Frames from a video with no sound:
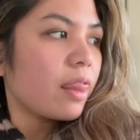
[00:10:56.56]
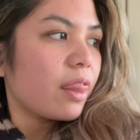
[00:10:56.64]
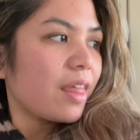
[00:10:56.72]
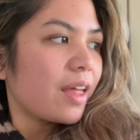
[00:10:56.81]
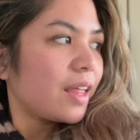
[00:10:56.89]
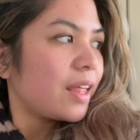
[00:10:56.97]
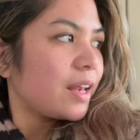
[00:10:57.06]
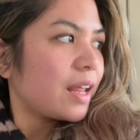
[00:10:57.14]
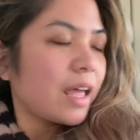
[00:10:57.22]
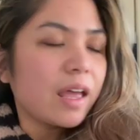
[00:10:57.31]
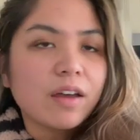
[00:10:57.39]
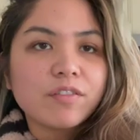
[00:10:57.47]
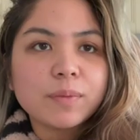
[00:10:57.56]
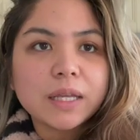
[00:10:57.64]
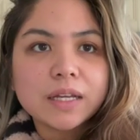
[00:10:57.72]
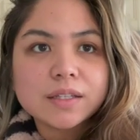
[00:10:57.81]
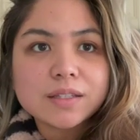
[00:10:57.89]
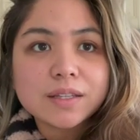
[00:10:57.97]
then I have
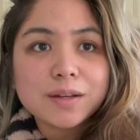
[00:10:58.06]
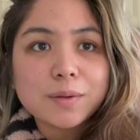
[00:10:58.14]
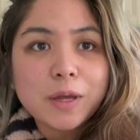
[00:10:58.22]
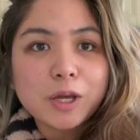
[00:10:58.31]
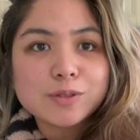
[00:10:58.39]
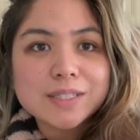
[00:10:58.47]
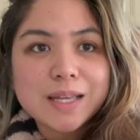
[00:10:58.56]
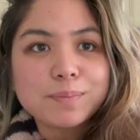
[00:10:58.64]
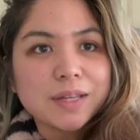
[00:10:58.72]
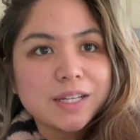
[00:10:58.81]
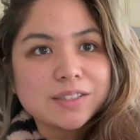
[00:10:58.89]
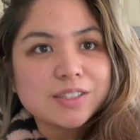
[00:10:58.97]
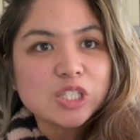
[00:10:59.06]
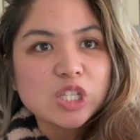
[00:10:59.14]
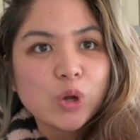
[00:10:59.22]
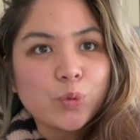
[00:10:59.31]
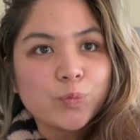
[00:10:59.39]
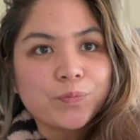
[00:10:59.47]
meetings in about 10 minutes,
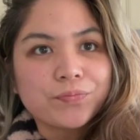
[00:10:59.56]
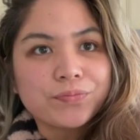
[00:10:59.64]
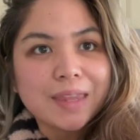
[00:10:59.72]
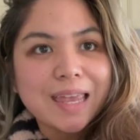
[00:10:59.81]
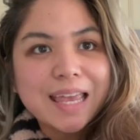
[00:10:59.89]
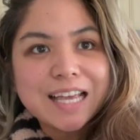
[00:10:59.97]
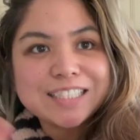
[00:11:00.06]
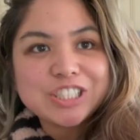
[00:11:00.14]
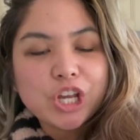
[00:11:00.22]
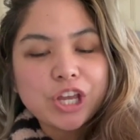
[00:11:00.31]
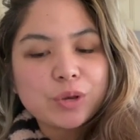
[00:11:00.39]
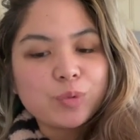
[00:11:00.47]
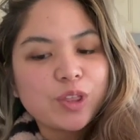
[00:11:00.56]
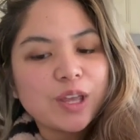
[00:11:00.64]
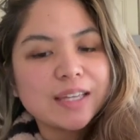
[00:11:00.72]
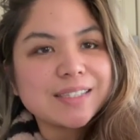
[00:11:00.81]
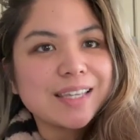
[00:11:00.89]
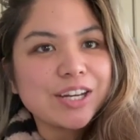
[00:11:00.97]
so check in with you
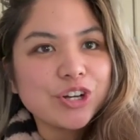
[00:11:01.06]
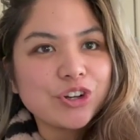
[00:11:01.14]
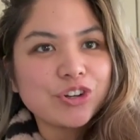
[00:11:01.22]
guys later.